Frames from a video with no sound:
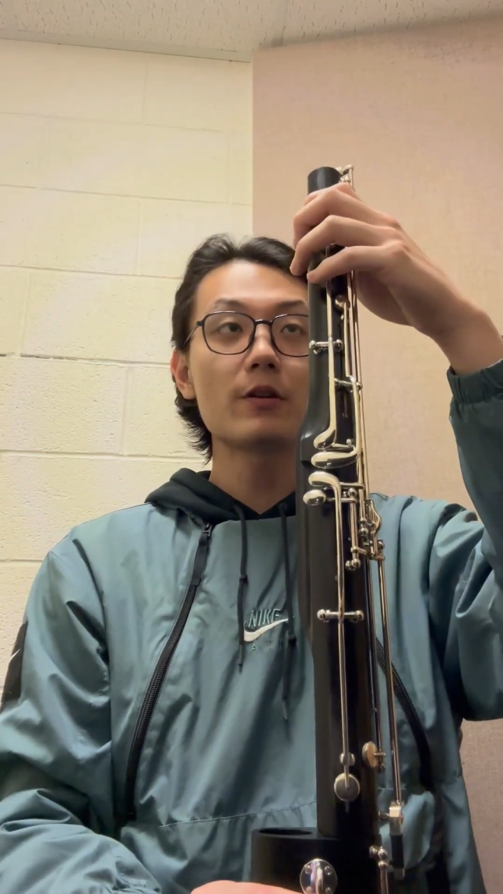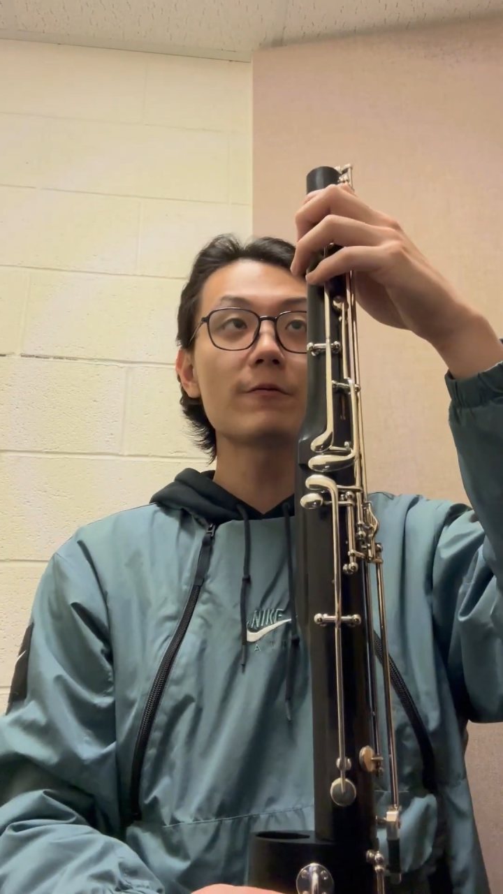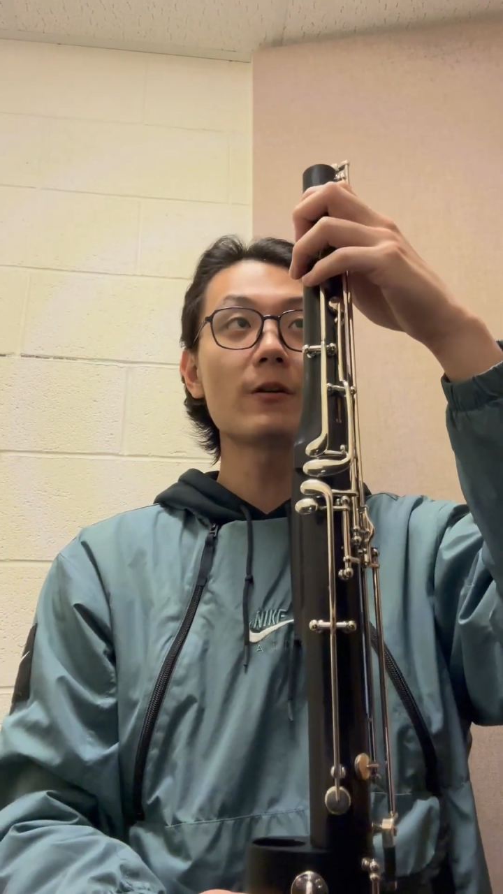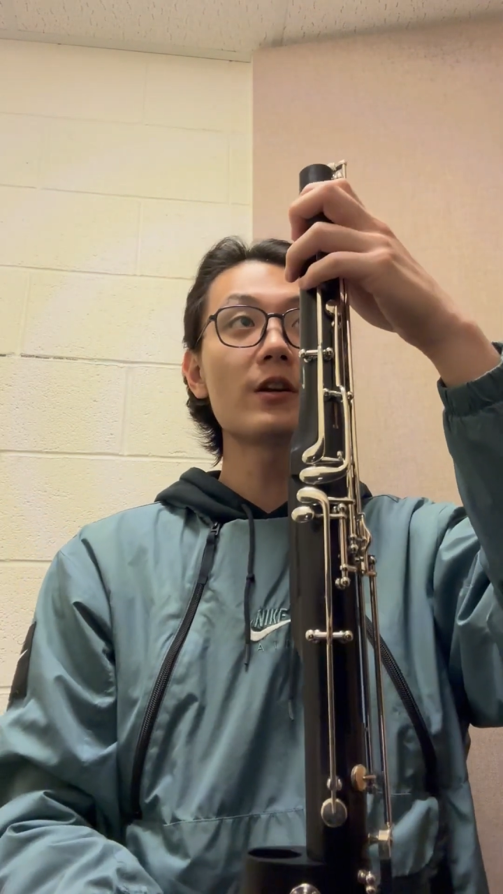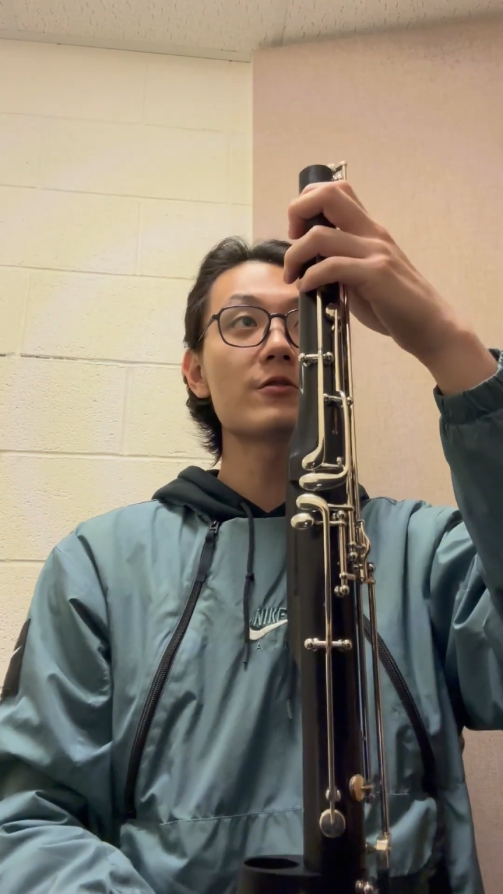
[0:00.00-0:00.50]

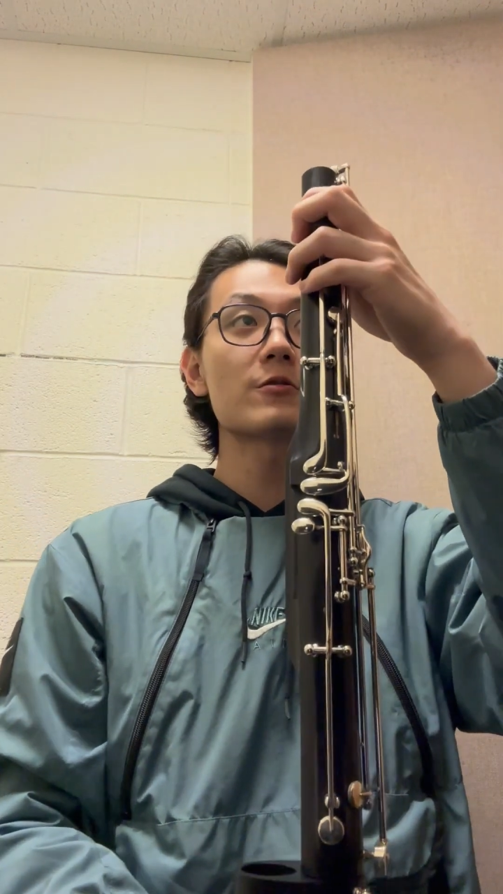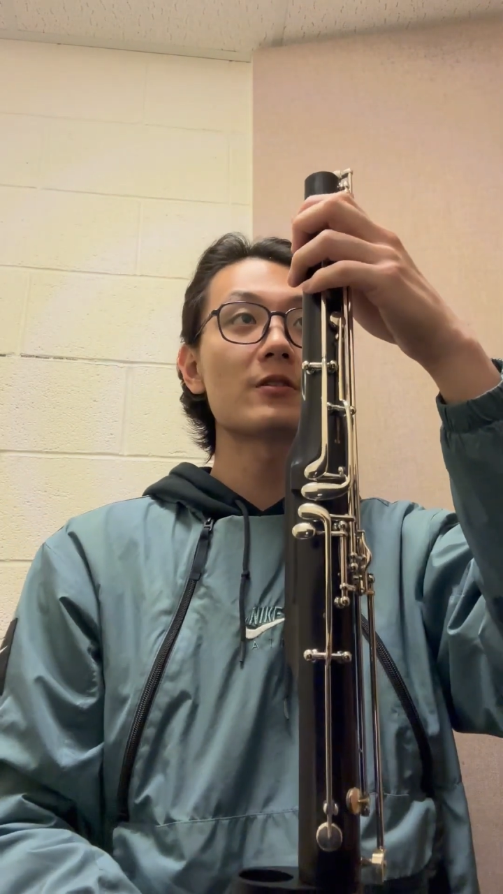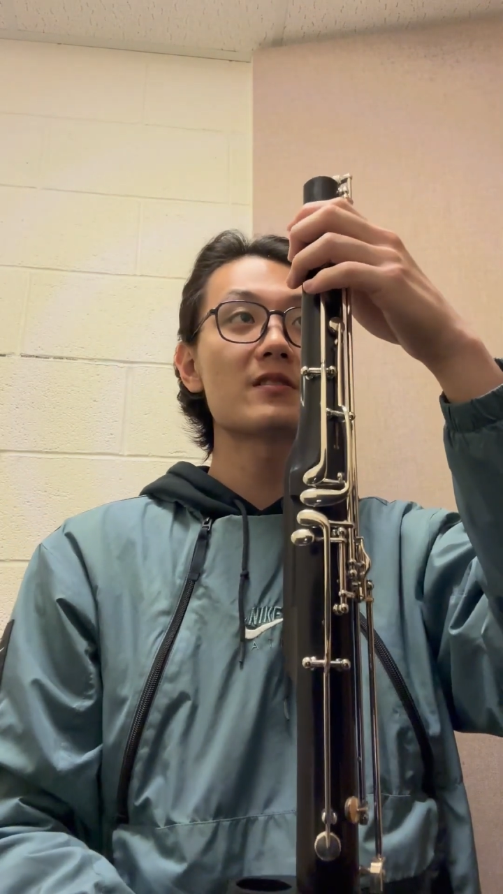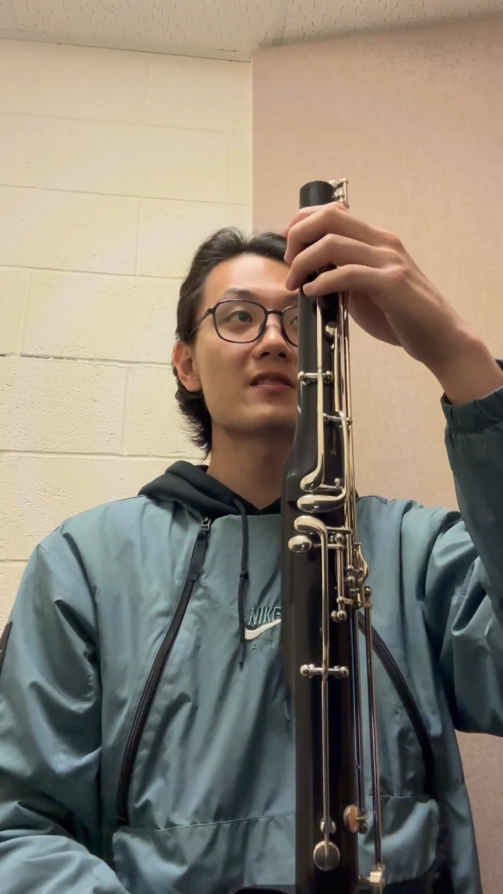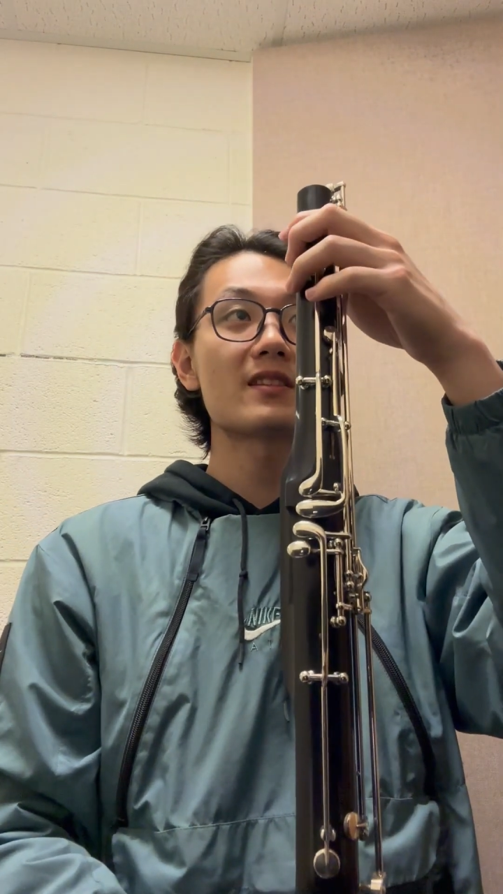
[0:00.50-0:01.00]
finish
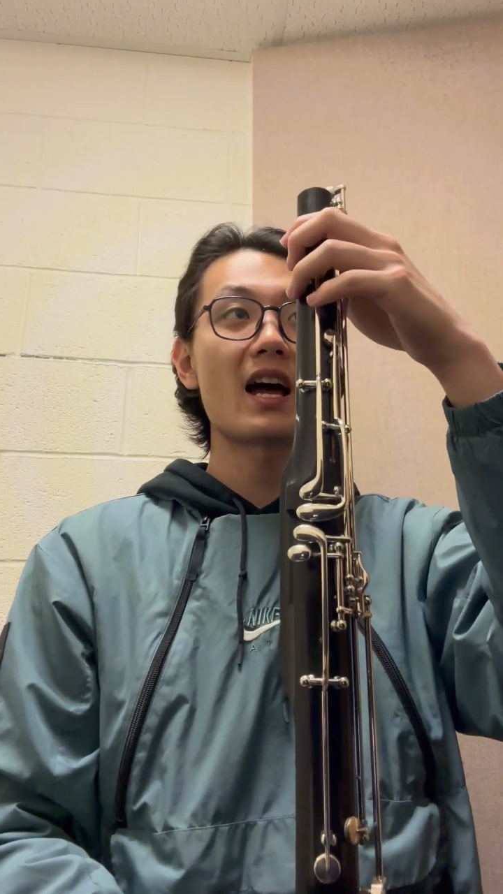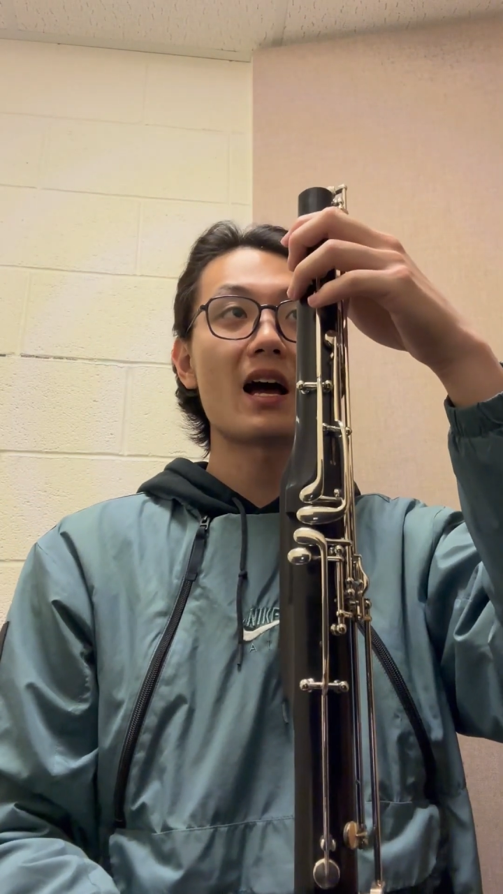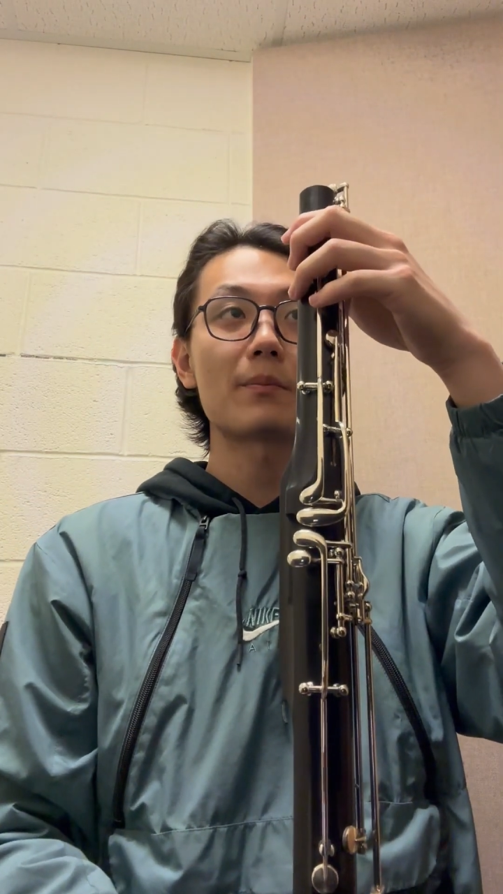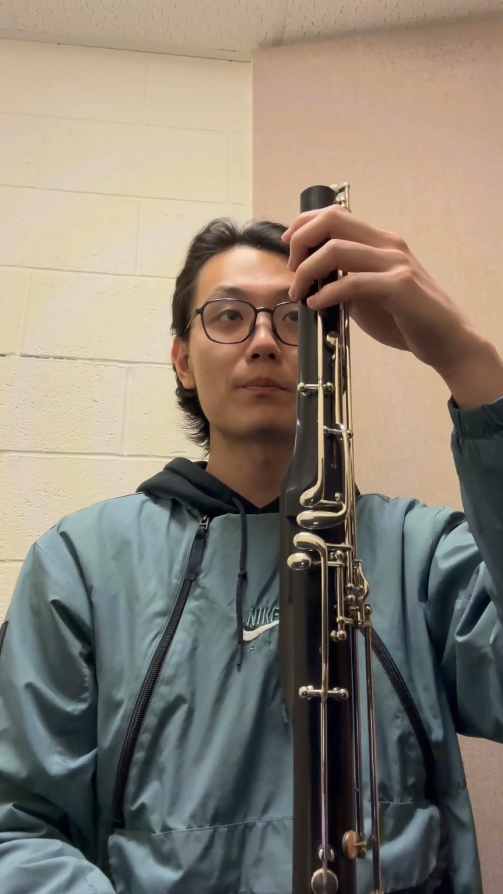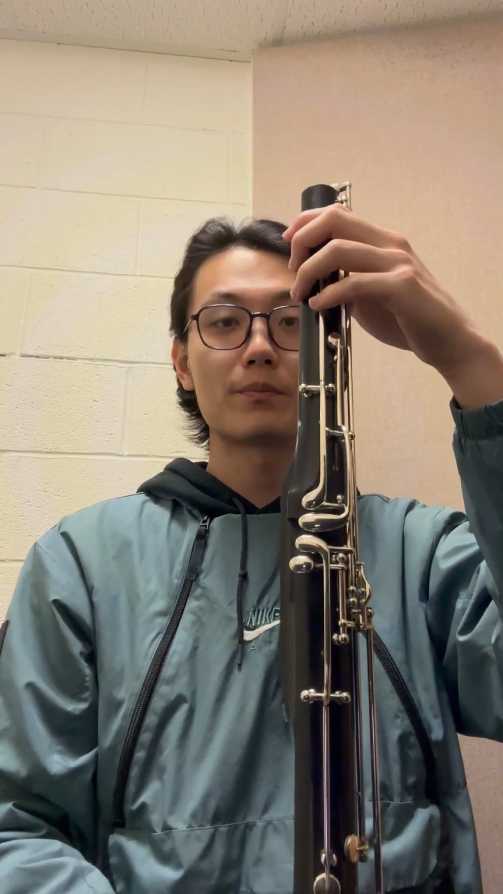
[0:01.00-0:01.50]
this step,